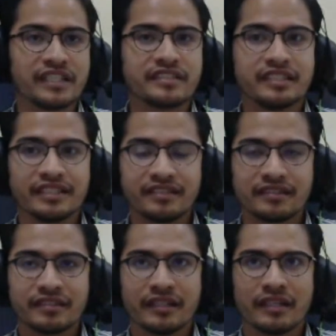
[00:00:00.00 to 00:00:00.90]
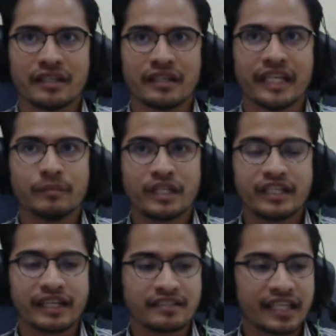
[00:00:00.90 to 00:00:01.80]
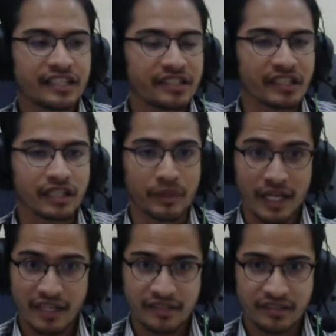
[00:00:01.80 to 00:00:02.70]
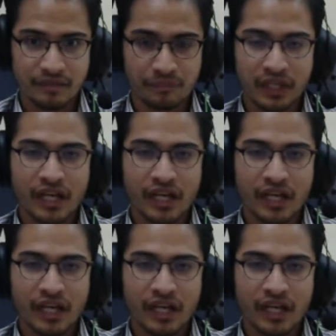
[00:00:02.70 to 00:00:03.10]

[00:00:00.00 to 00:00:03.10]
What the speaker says: is just labeling as HTTPS.